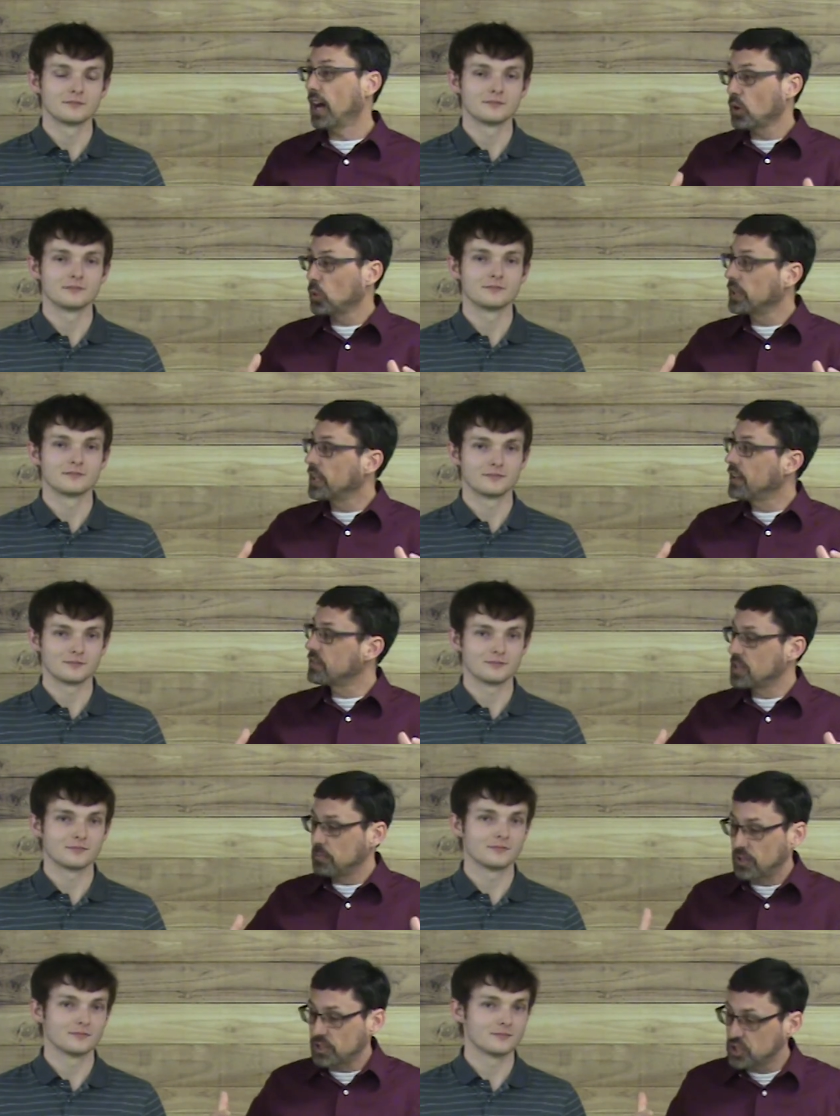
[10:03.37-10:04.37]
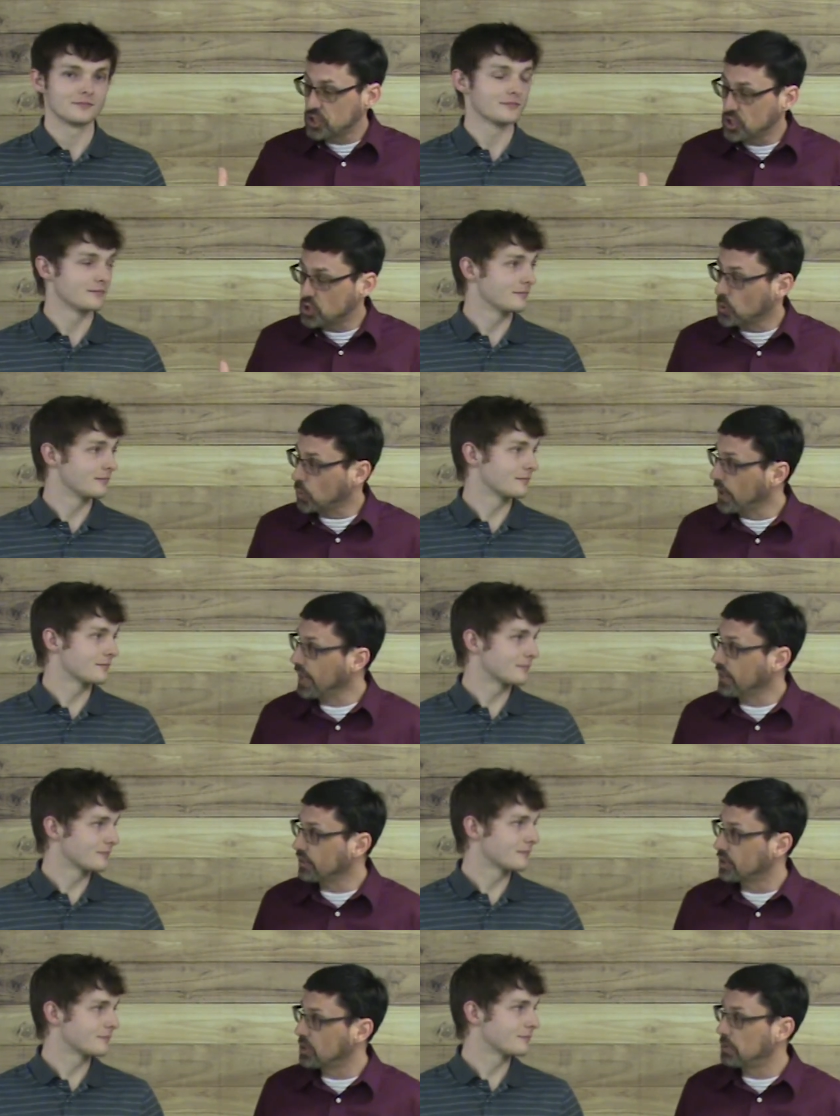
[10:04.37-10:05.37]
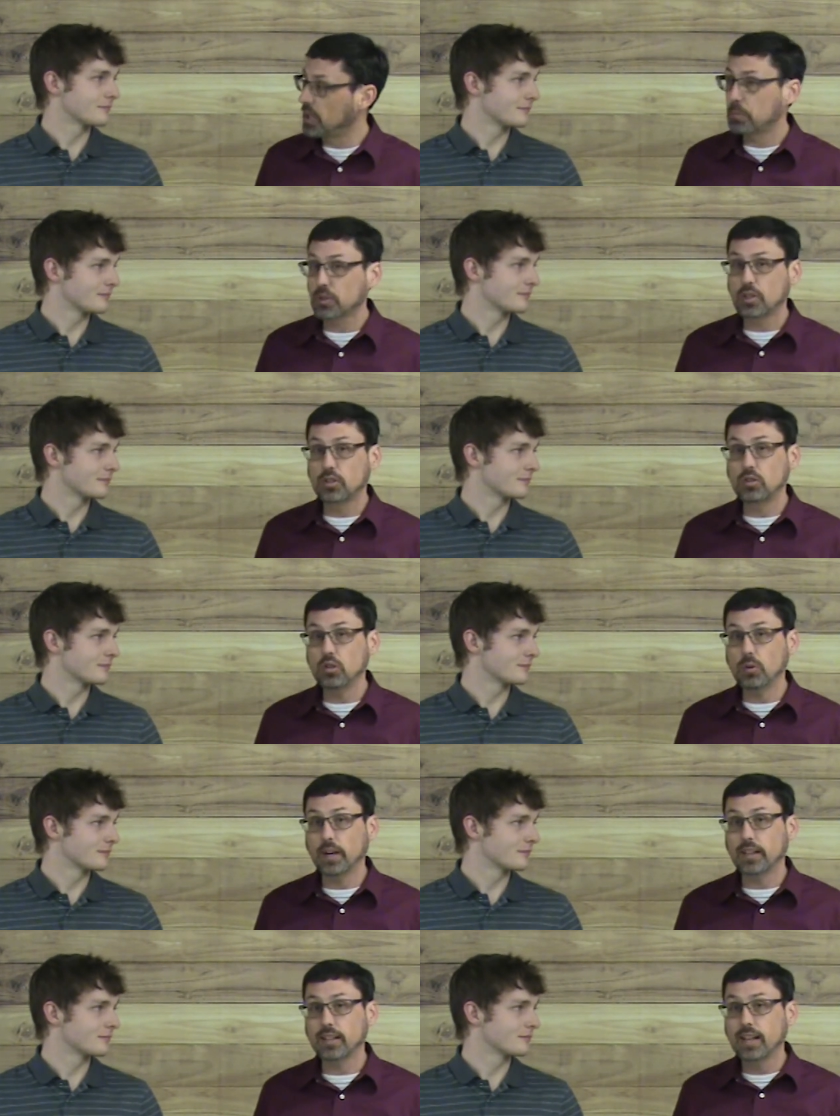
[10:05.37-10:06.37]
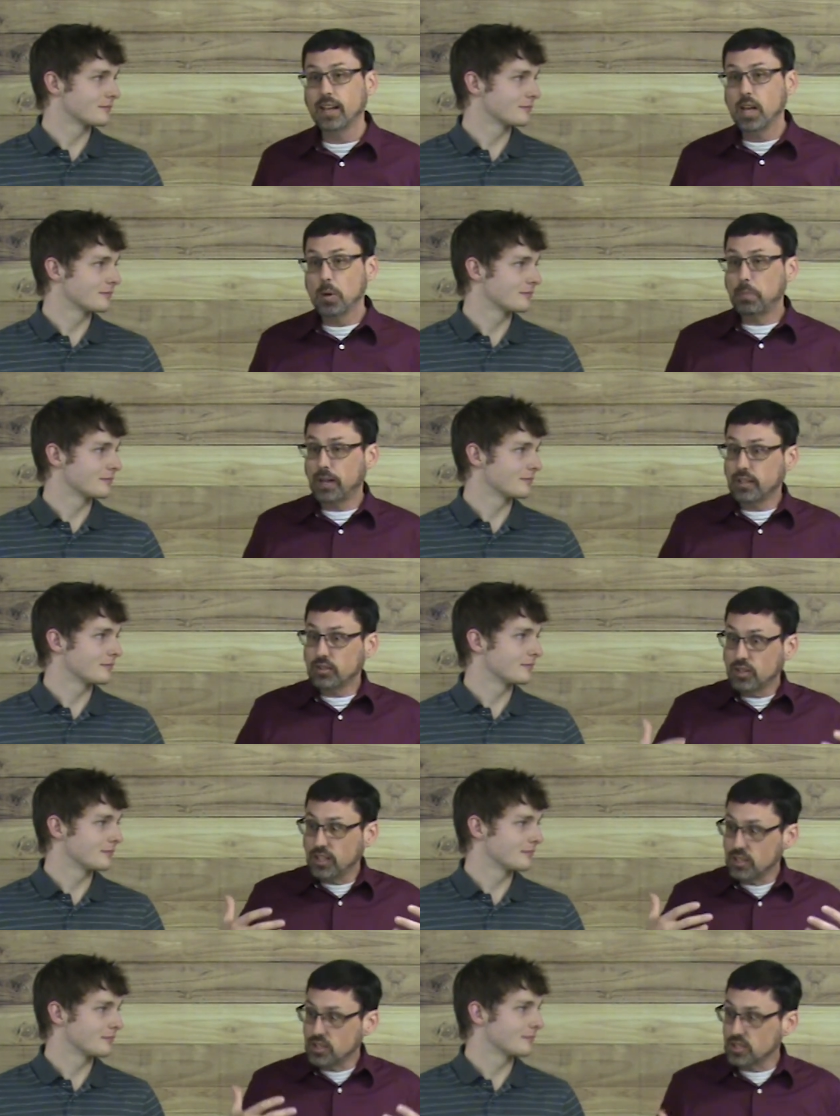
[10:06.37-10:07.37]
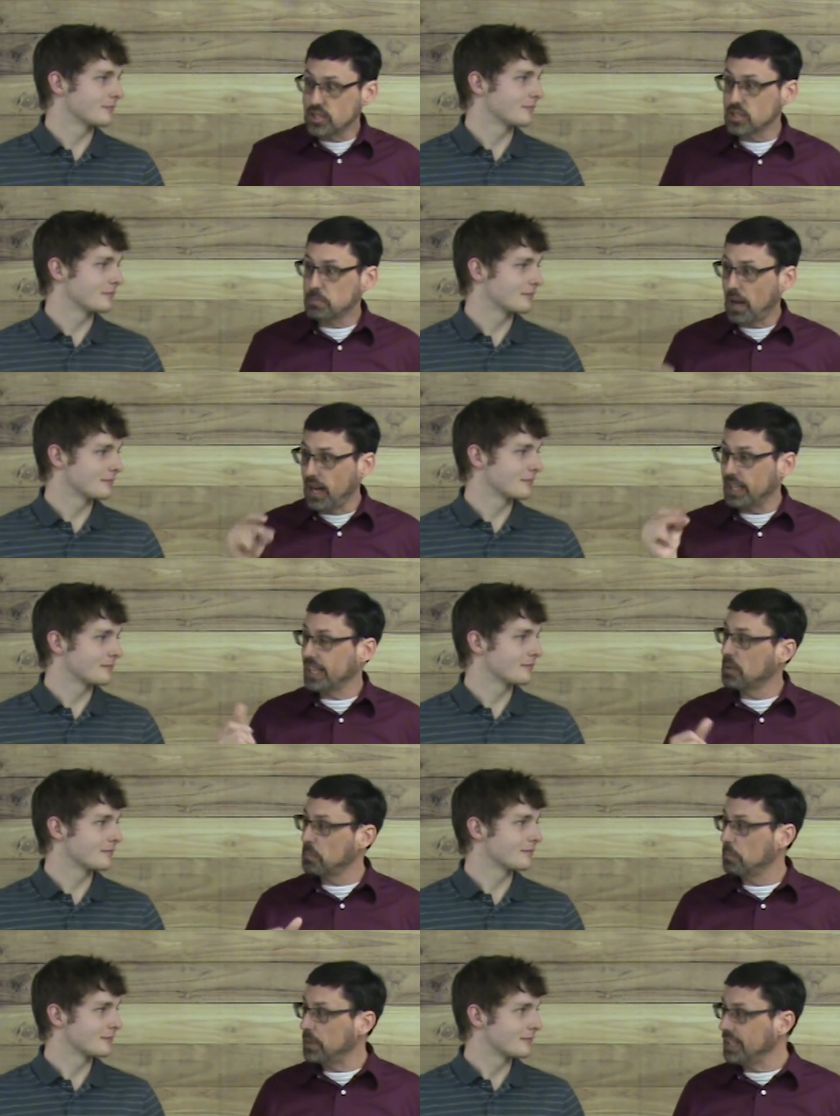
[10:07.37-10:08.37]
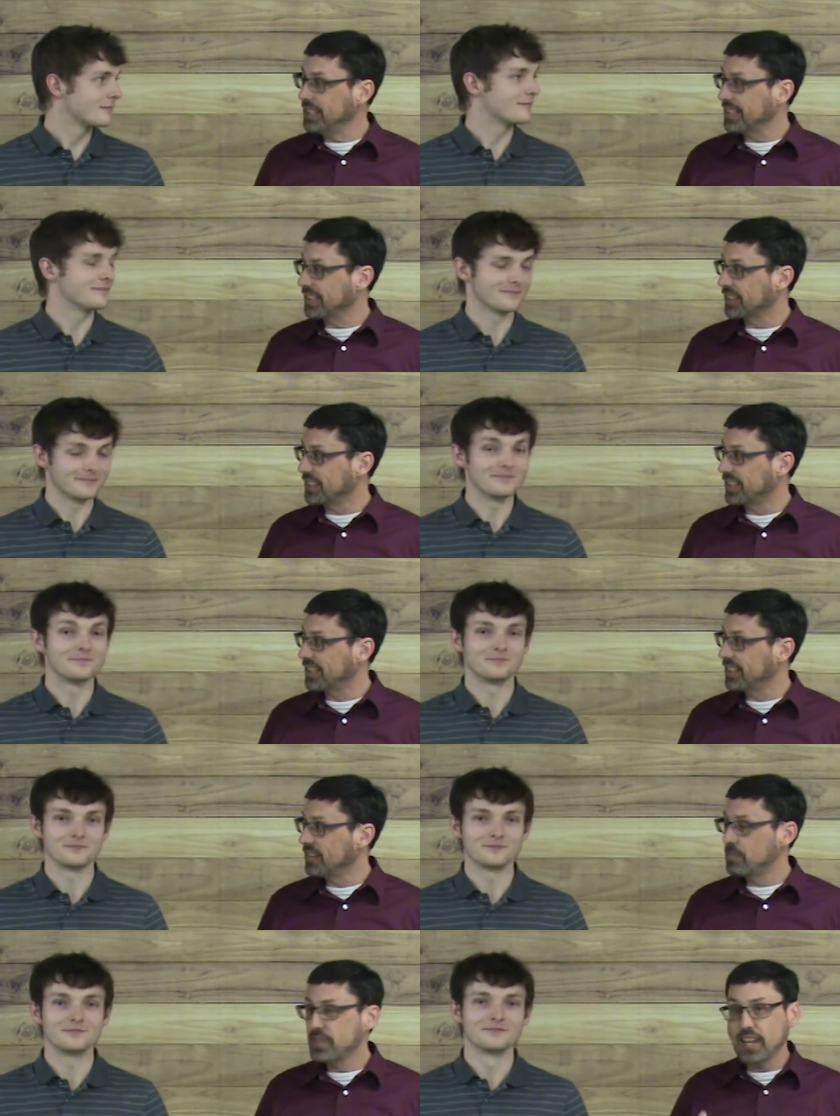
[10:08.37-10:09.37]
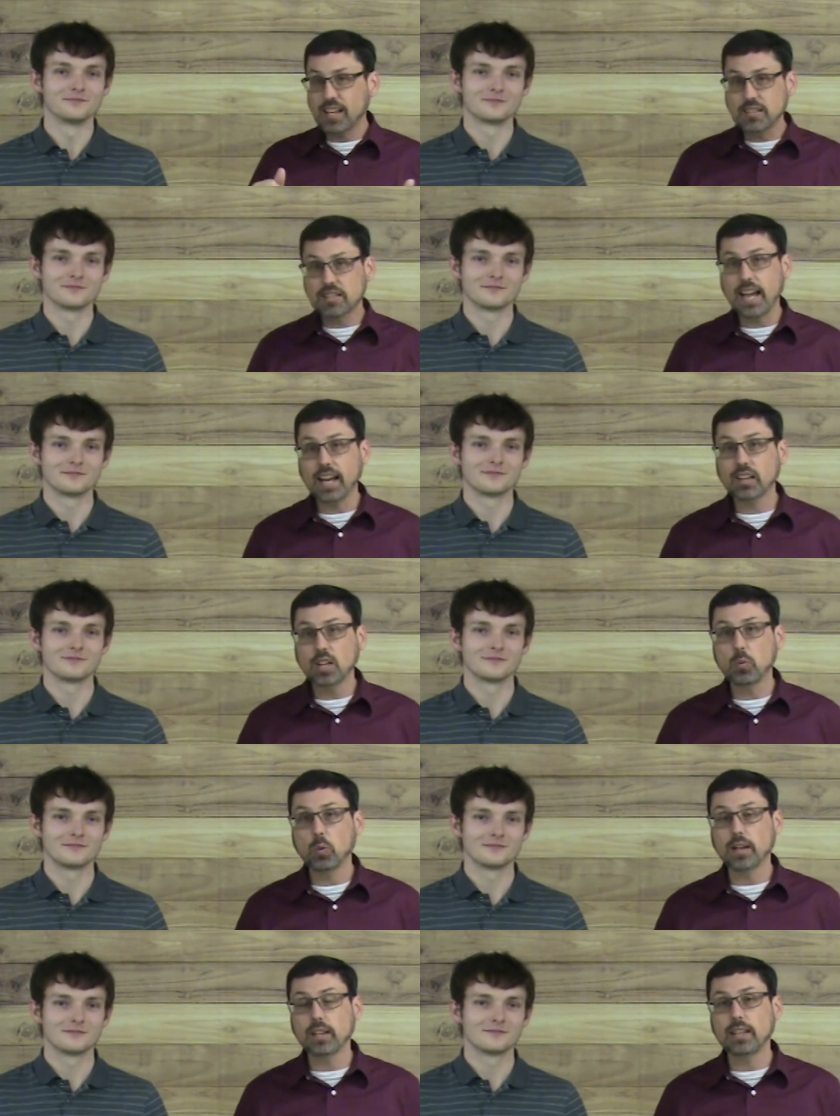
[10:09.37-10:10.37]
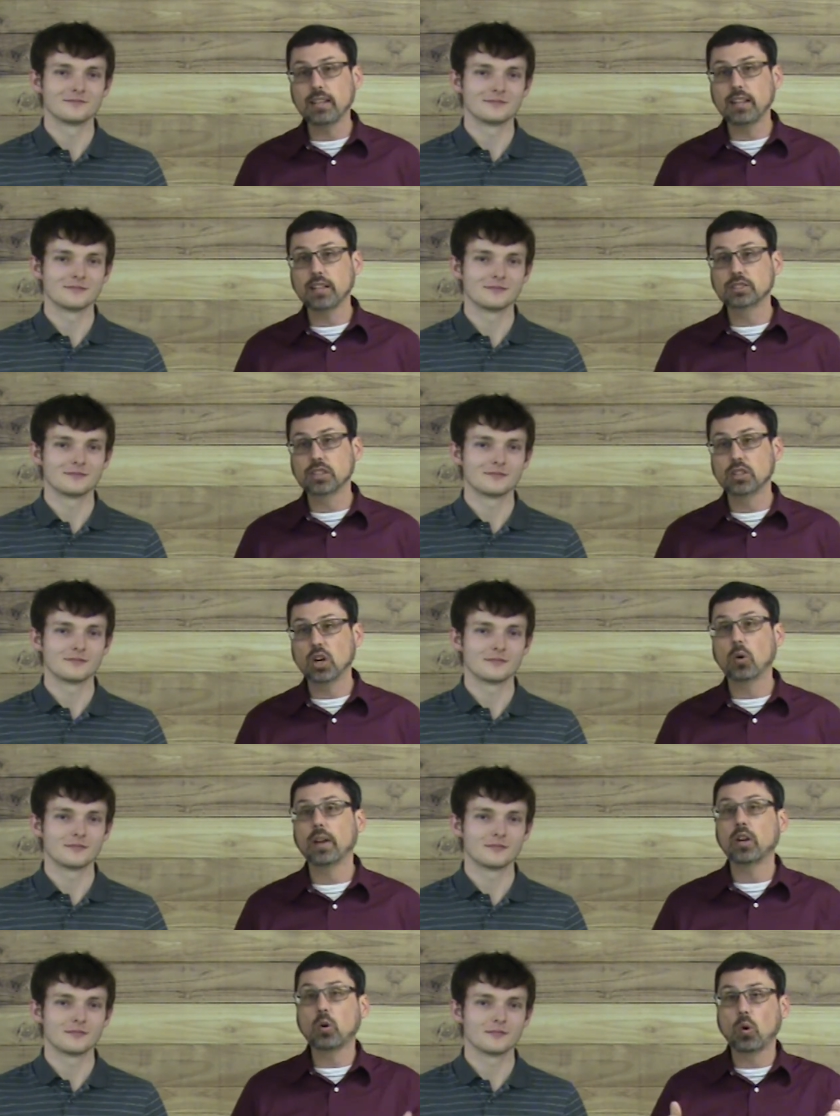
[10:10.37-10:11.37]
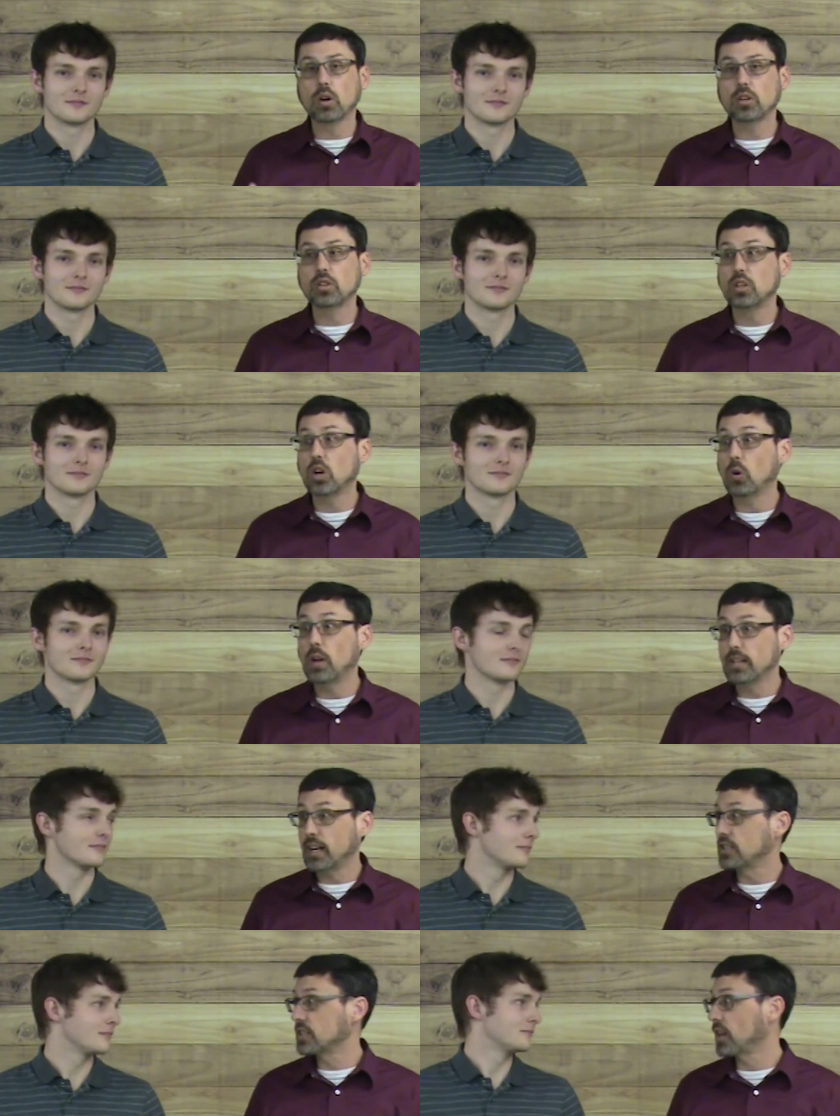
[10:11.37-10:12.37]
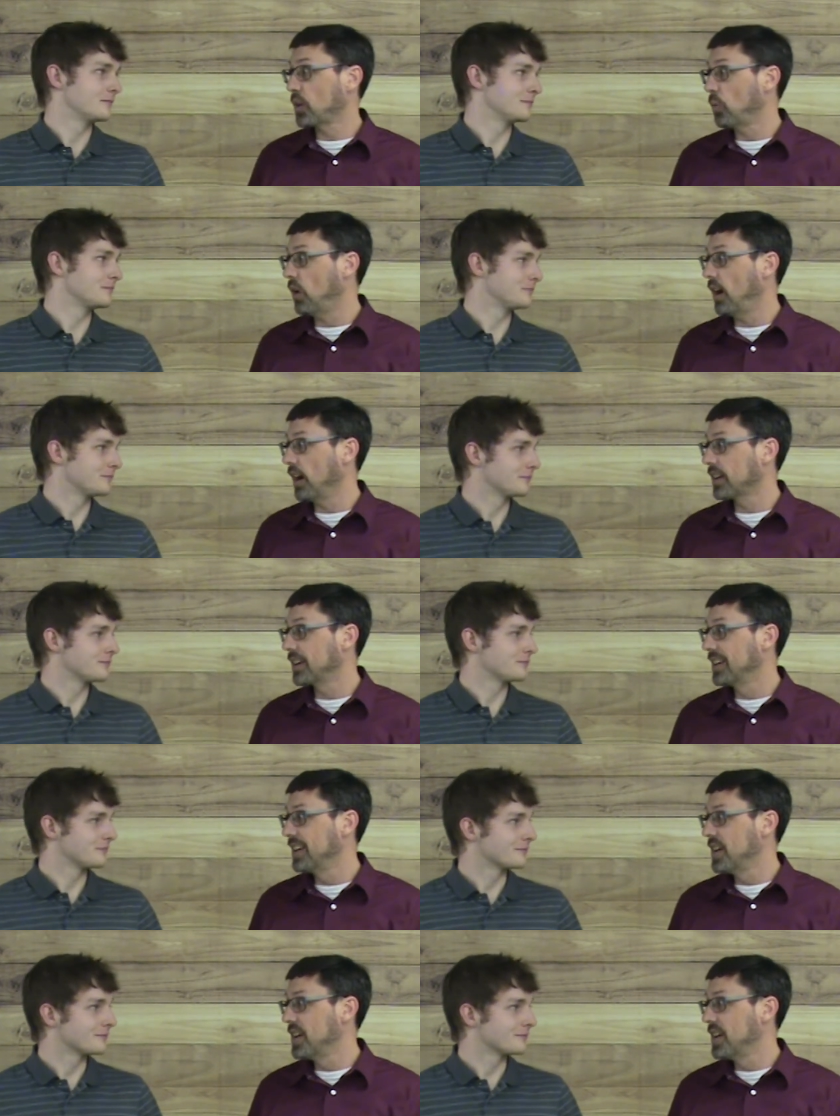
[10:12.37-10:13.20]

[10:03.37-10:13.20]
Speaker 1: not only gives him the strength to be able to do it, but teaches his body immediately mm-hmm. exactly what he needs to know in order to know not just how to walk,